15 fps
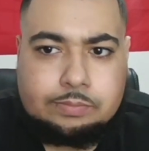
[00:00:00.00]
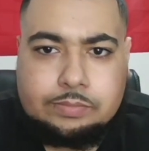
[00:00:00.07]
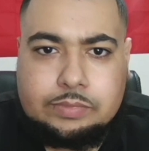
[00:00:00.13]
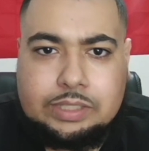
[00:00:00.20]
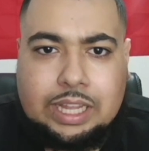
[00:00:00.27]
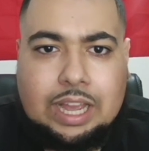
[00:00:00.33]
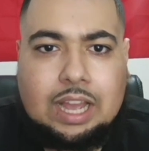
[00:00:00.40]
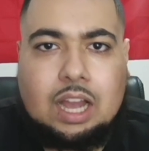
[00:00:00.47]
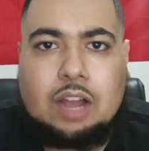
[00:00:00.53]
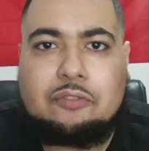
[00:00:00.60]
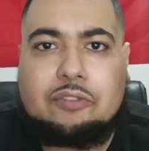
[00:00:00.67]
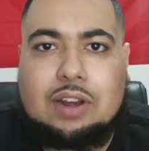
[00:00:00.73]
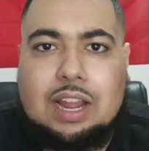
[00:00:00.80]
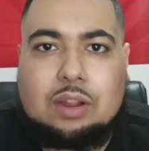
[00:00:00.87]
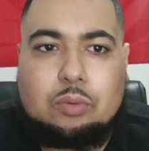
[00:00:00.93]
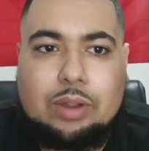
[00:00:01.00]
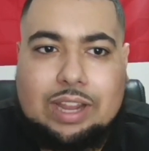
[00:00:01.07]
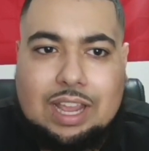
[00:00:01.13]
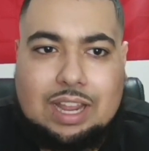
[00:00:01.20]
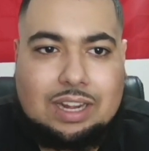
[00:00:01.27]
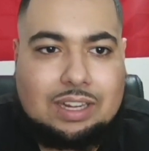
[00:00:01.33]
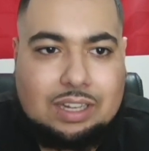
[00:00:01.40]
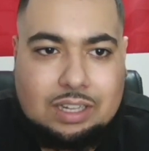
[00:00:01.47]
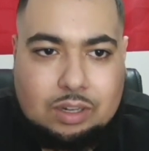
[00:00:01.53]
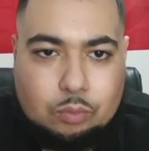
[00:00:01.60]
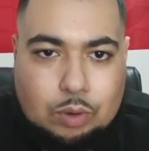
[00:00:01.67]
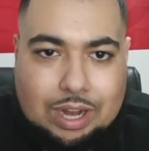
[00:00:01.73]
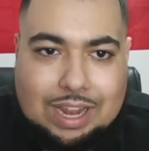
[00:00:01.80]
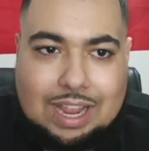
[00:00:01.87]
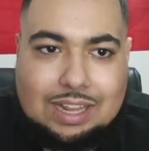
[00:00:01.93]
yeah, I feel like we're
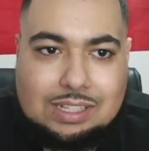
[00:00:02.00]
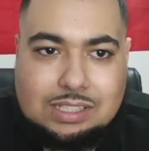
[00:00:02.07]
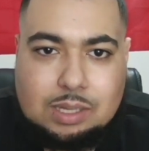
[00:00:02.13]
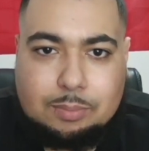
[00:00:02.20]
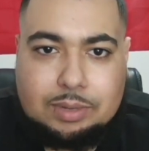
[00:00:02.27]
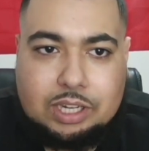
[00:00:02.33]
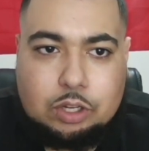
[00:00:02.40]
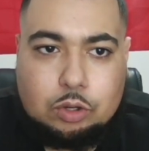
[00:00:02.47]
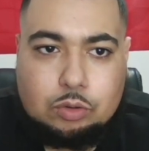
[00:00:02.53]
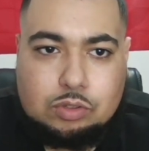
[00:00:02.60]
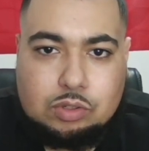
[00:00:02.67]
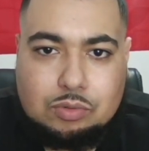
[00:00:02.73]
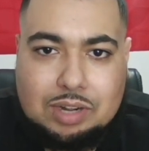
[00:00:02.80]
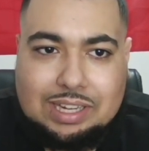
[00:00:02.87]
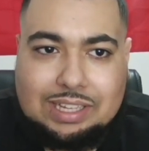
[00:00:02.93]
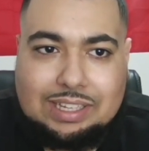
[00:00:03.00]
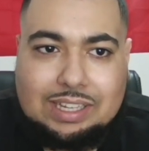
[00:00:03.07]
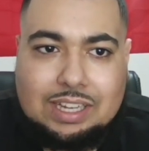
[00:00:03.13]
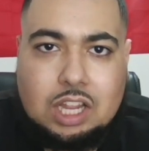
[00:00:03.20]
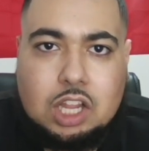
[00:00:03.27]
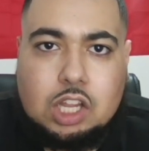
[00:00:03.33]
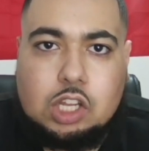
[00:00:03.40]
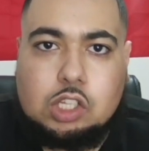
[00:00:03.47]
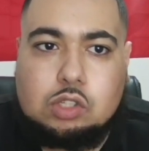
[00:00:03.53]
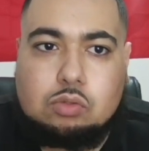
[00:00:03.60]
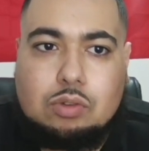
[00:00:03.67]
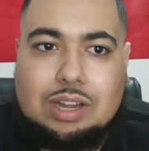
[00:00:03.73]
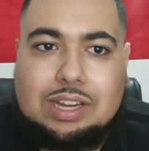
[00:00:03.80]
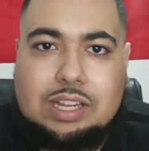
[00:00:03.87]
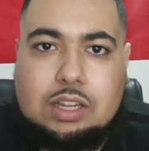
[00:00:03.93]
getting somebody who's already
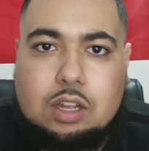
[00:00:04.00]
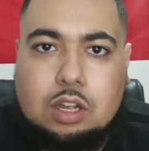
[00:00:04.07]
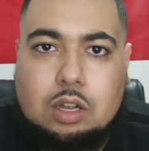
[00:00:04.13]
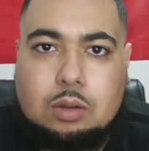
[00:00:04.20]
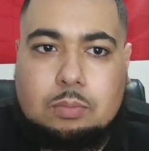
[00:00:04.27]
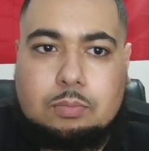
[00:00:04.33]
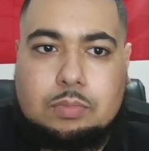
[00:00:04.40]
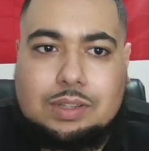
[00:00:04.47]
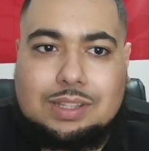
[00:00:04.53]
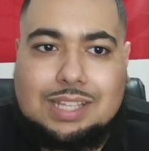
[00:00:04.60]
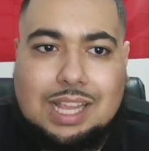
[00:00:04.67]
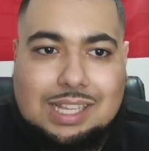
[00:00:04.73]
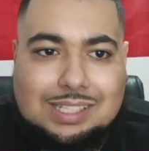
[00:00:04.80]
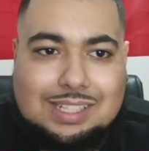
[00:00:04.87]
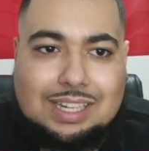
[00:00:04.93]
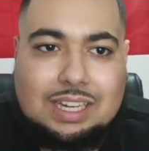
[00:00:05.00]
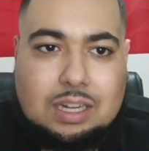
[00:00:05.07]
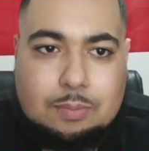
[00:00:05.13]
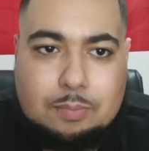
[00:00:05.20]
tested in the